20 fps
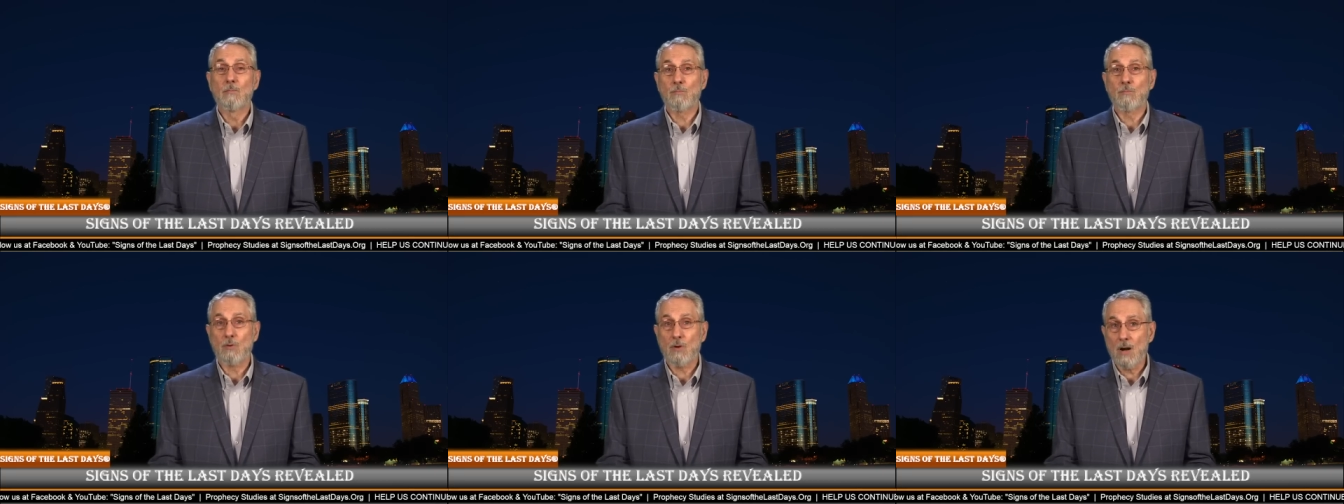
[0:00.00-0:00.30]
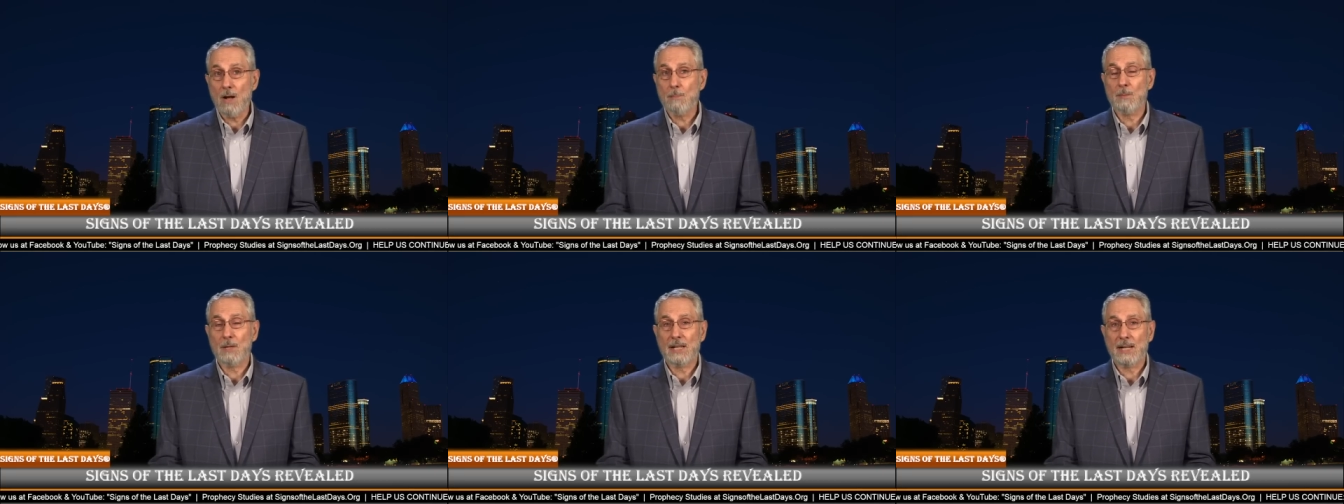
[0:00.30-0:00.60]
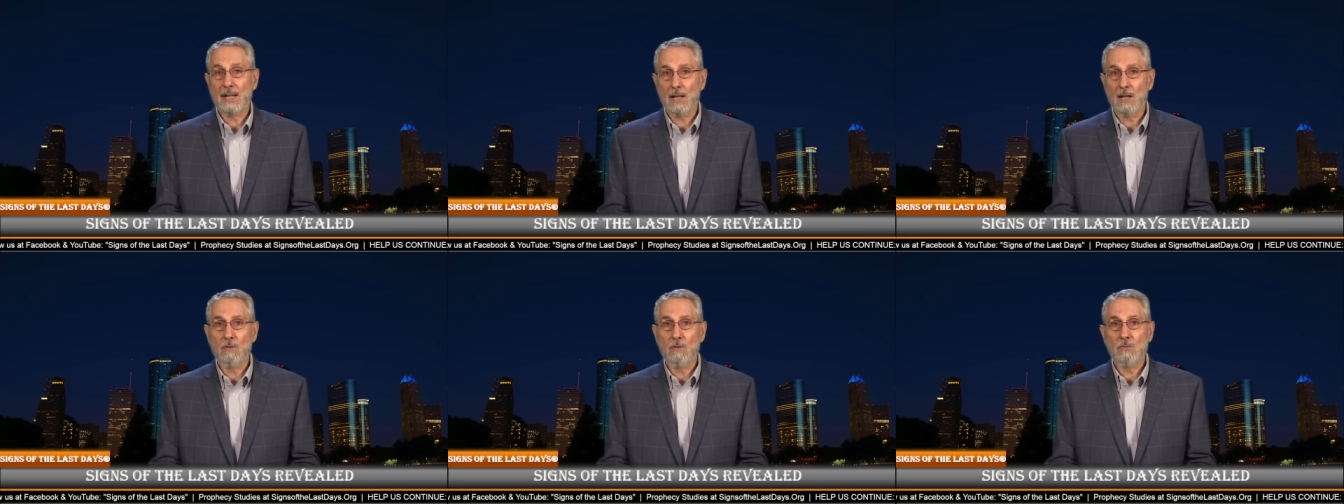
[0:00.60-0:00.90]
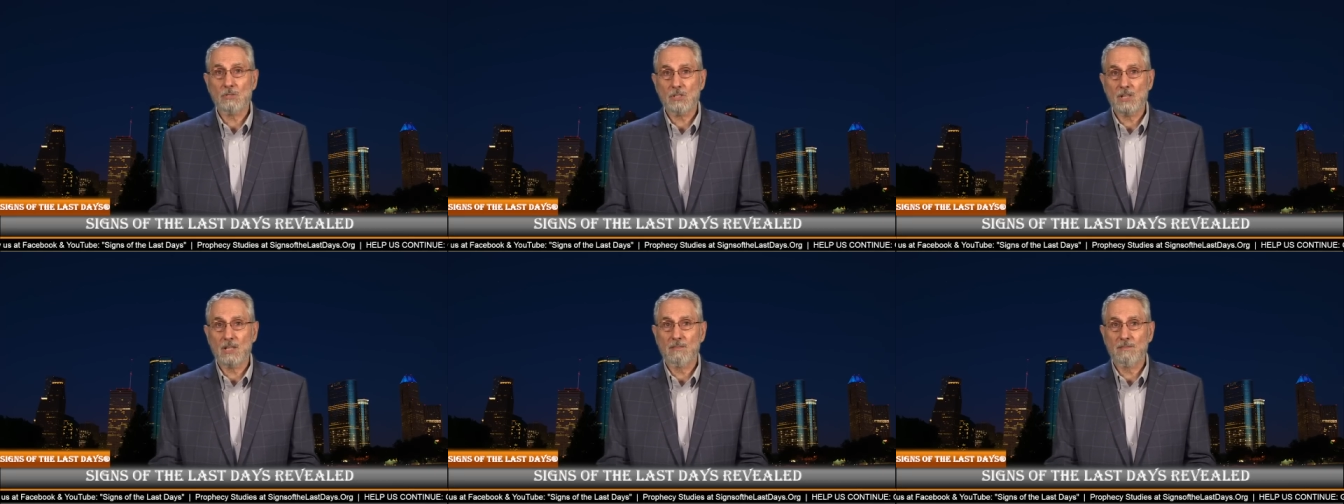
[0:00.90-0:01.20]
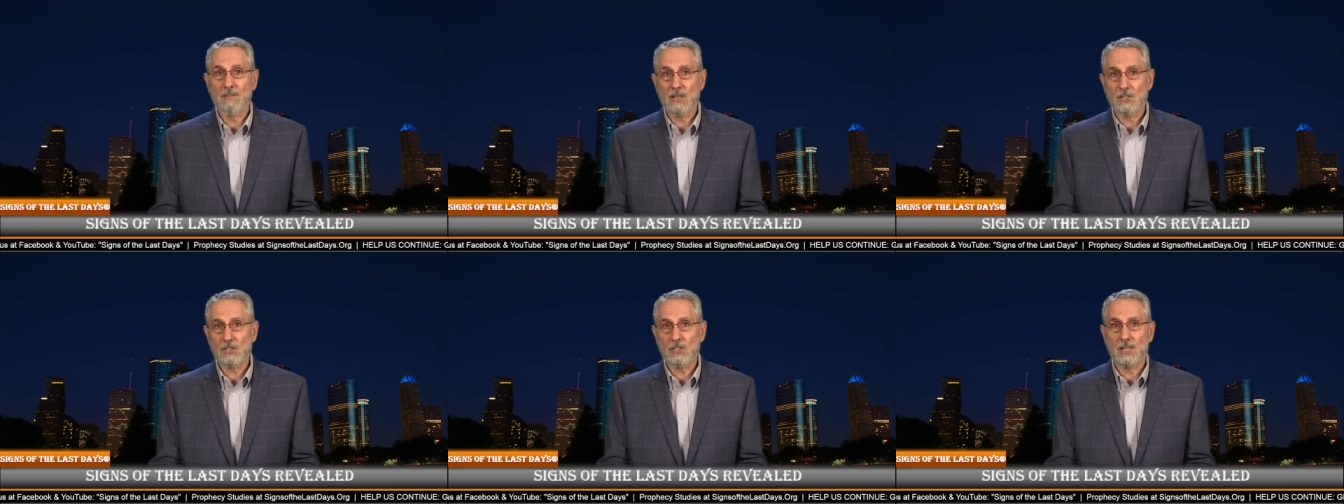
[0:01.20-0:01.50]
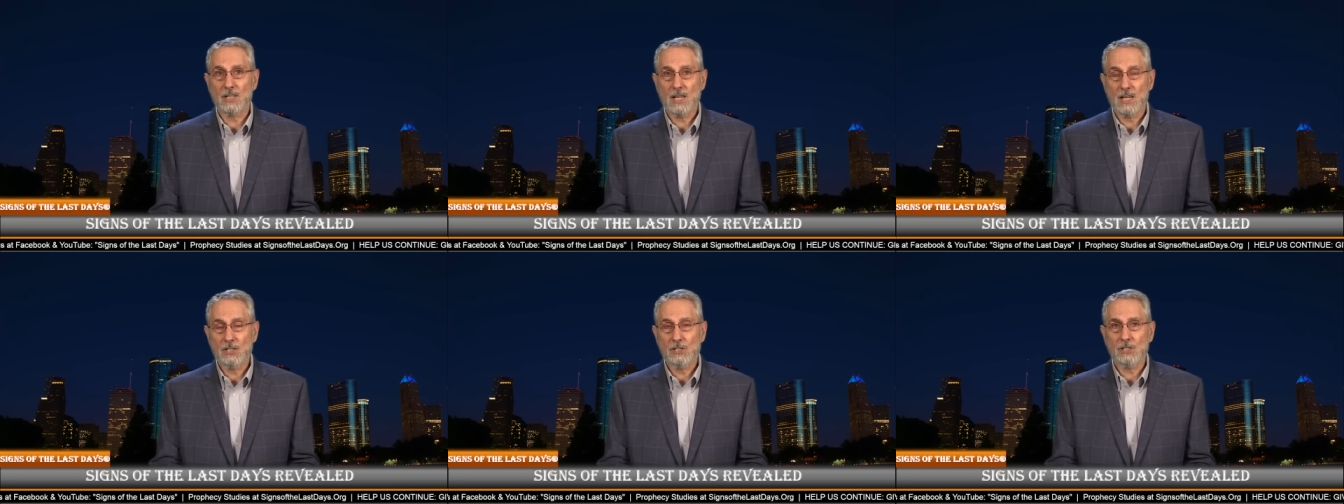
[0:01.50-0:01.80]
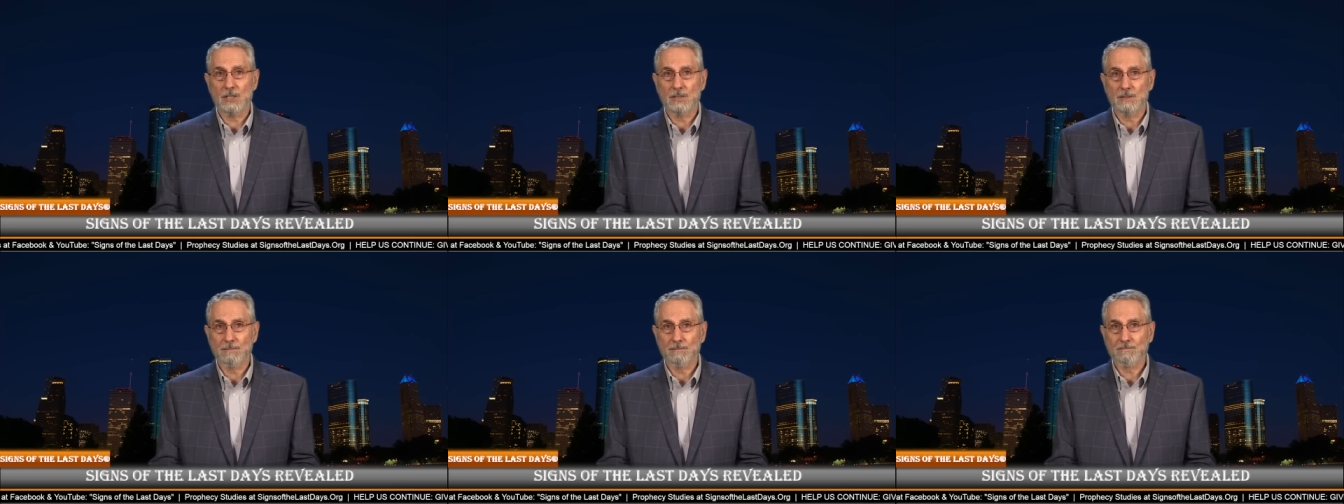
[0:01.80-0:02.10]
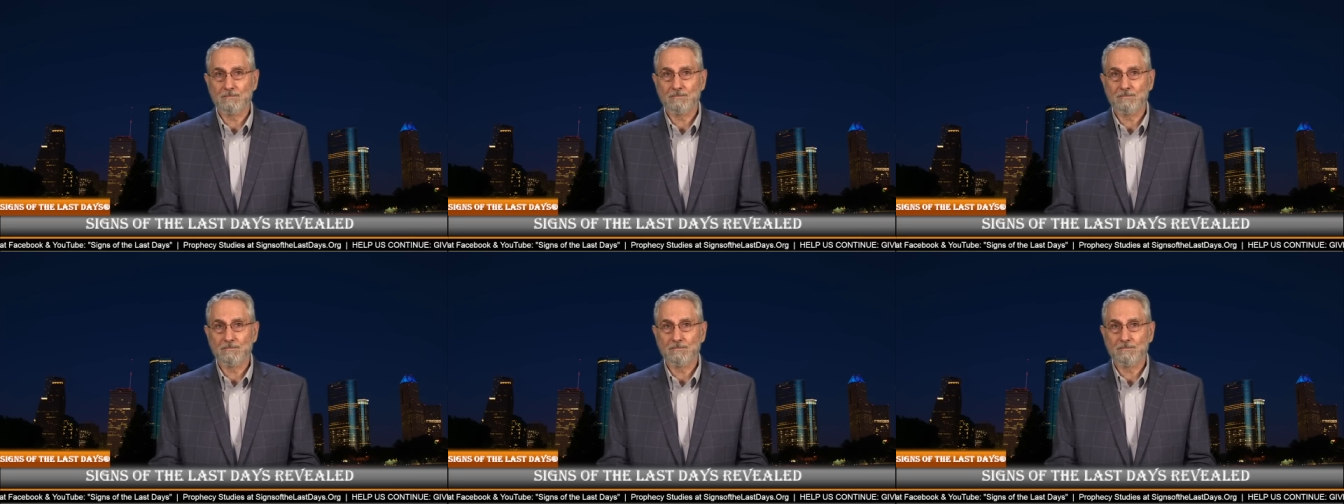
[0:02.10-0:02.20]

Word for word: promptly closed the investigation.